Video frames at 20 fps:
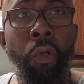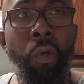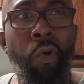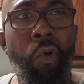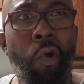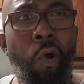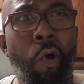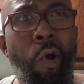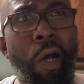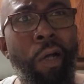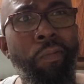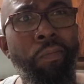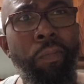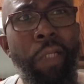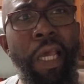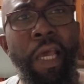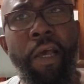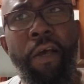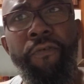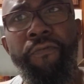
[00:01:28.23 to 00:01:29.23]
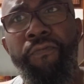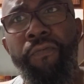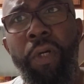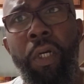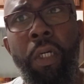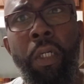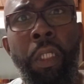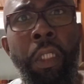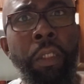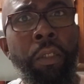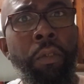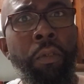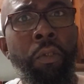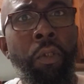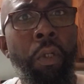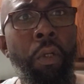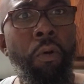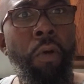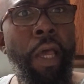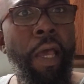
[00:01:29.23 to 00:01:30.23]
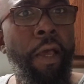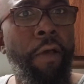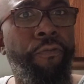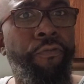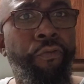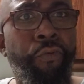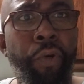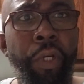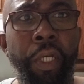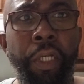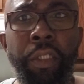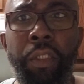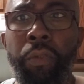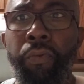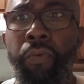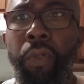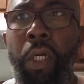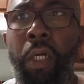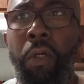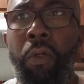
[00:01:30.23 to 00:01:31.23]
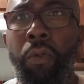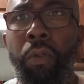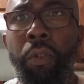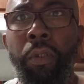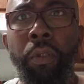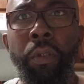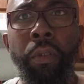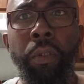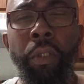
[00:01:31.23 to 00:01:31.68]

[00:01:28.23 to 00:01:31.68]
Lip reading: Go out and have fun and, have friends around or,